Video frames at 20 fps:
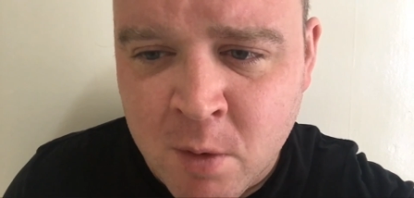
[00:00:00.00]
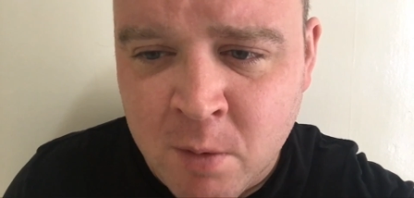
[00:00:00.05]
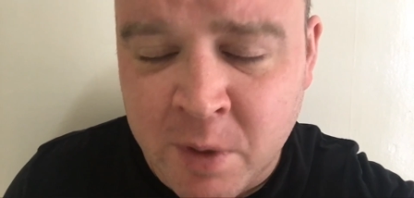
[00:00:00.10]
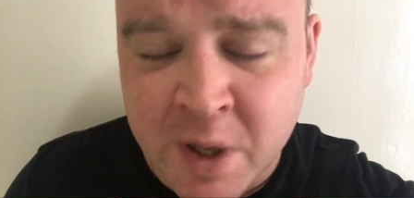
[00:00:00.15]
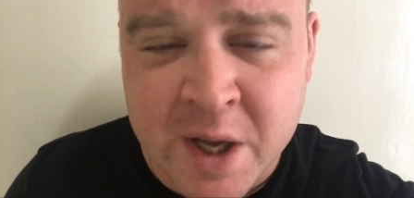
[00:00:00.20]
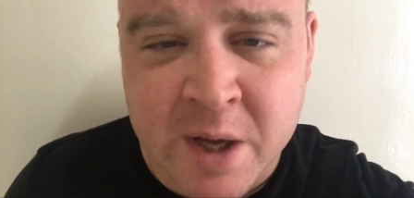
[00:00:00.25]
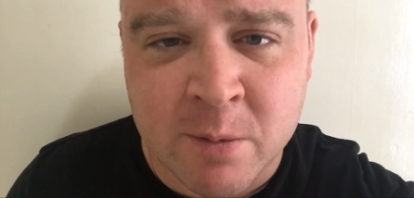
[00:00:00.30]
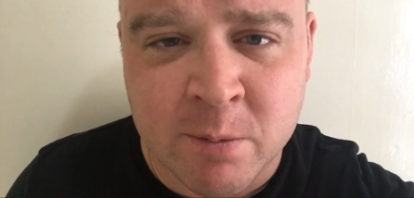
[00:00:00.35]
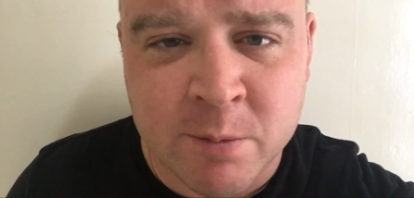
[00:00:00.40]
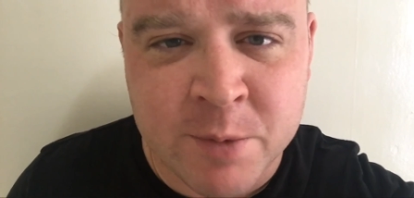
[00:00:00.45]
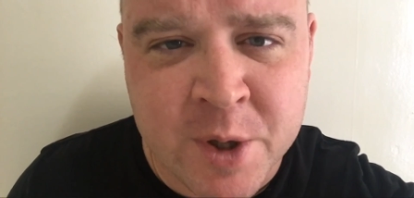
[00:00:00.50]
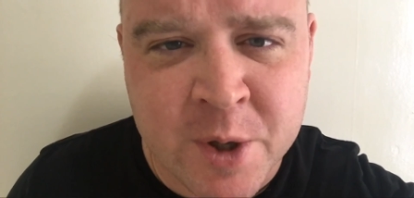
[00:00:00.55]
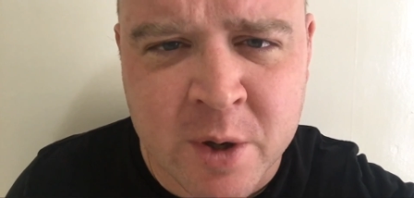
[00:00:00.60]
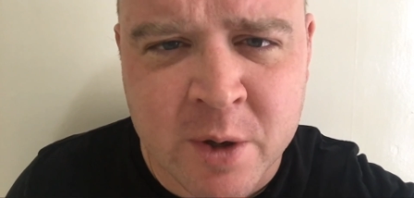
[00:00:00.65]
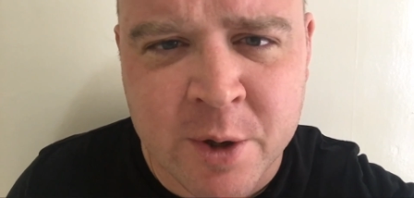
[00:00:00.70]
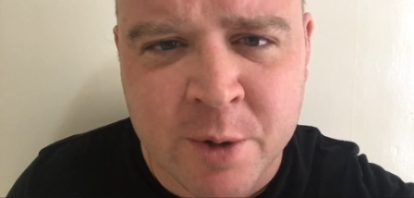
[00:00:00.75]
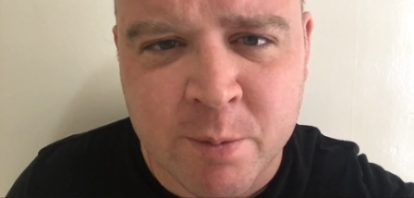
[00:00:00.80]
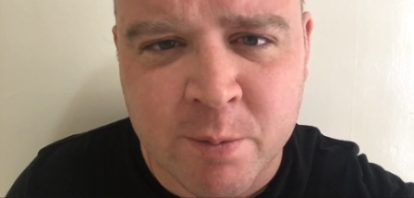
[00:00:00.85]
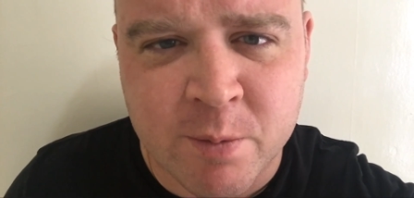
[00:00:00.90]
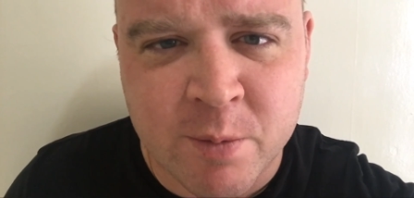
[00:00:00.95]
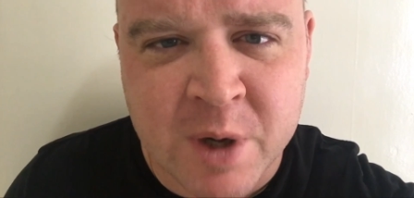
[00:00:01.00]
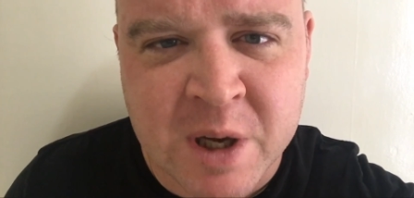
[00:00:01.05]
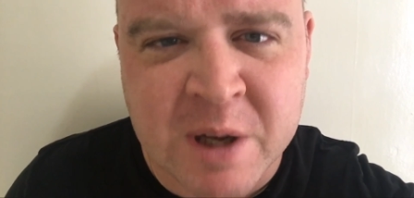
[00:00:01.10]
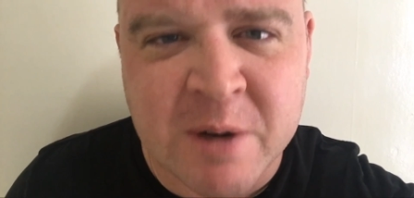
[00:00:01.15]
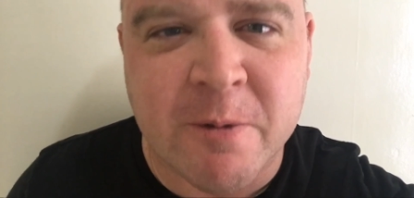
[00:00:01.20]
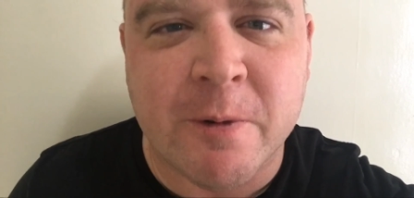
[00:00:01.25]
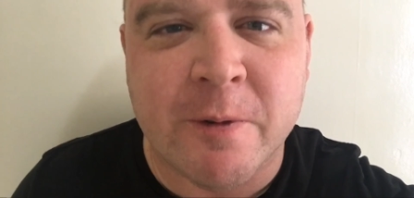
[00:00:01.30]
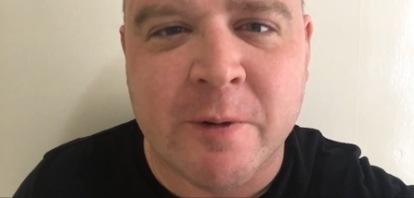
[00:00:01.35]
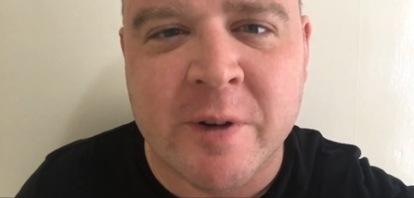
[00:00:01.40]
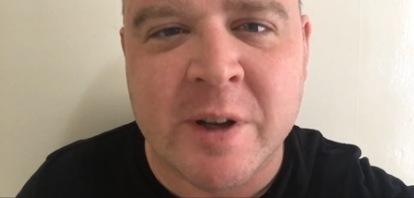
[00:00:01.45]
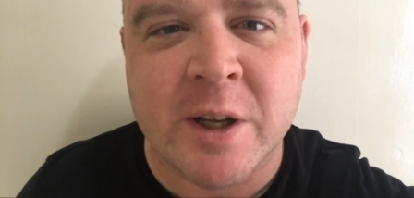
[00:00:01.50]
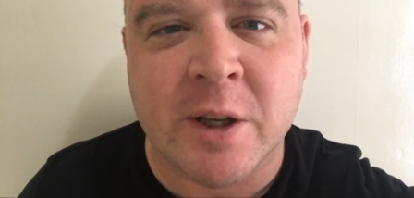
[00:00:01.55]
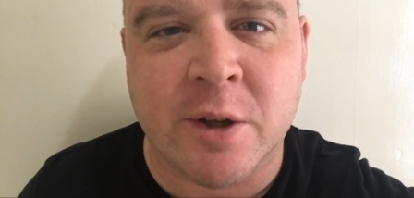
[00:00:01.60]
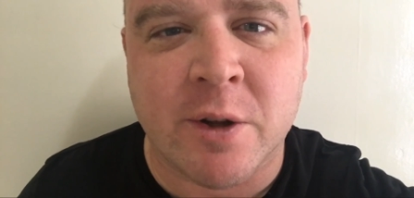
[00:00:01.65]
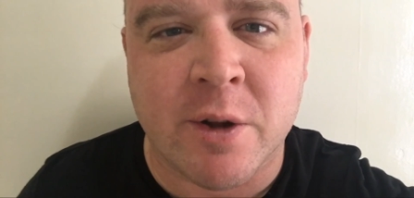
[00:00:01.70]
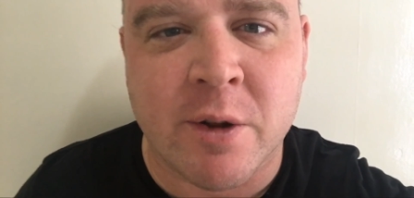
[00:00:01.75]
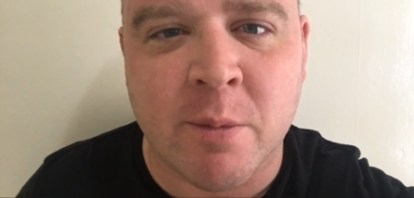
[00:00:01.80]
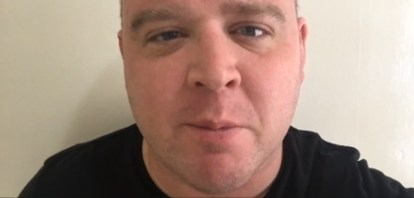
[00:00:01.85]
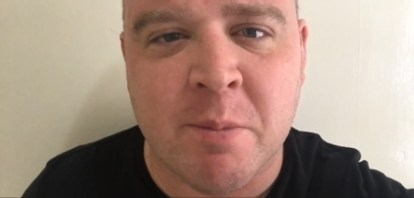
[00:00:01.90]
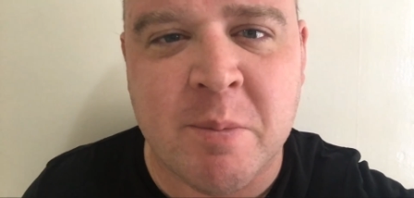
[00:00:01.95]
like, you, you can
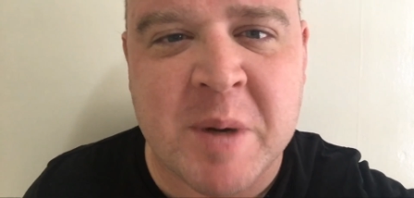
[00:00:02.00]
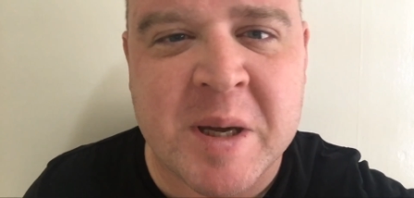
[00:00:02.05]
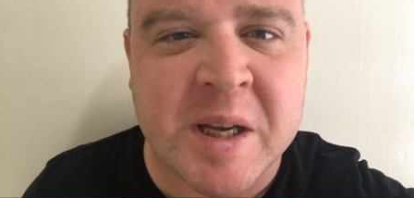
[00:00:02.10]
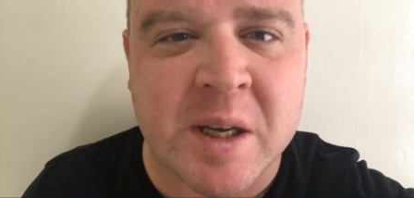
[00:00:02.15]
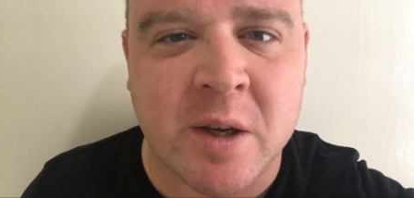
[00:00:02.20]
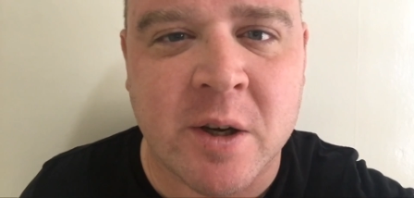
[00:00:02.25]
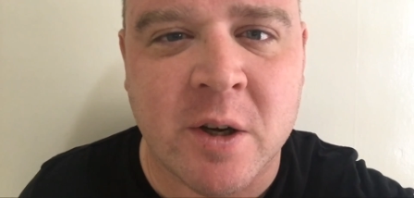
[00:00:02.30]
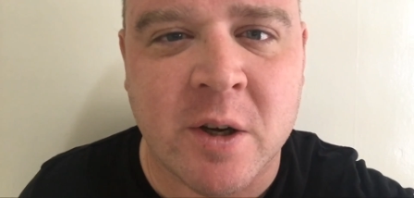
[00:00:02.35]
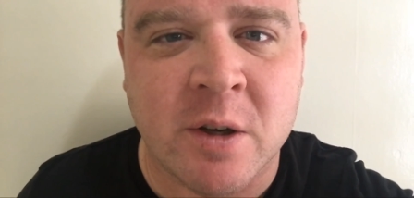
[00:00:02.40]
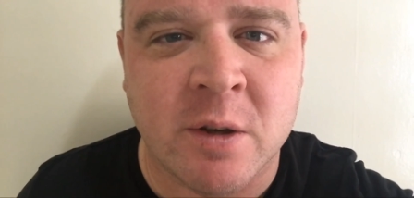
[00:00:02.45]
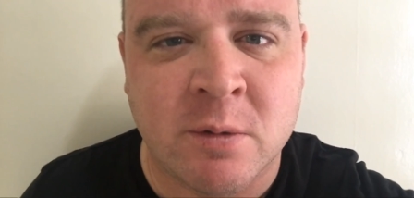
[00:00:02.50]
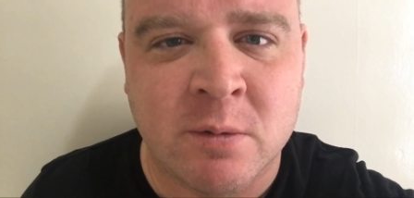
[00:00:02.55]
feel the big